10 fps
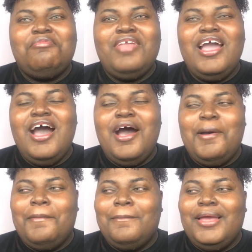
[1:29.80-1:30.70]

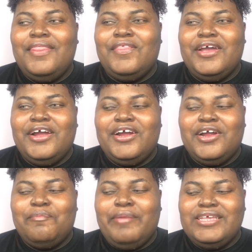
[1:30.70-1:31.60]

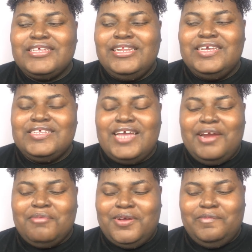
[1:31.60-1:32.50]
They're basically a
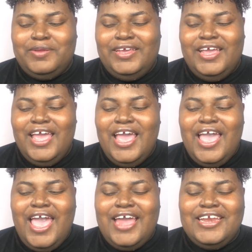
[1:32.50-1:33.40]
startup company,
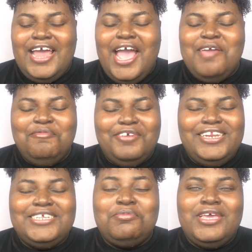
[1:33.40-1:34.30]
and I'm
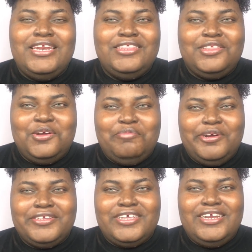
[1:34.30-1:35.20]
really speaking in third
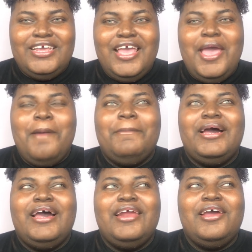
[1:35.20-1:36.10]
person,
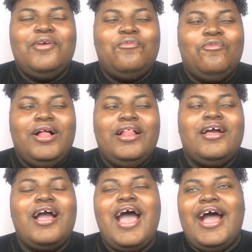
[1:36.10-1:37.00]
but well,
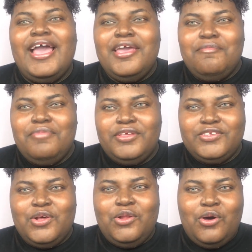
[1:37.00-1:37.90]
I'm the
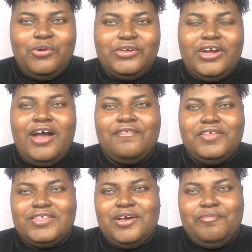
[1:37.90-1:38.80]
sole owner of
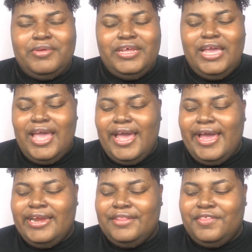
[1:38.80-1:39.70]
this company,
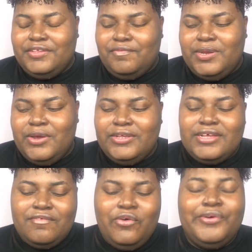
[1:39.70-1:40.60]
and this video is
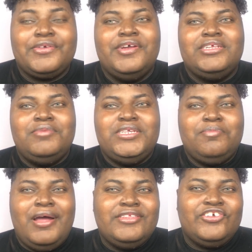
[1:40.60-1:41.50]
of course going to be
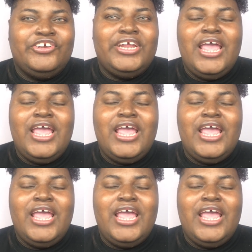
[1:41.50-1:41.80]
sponsored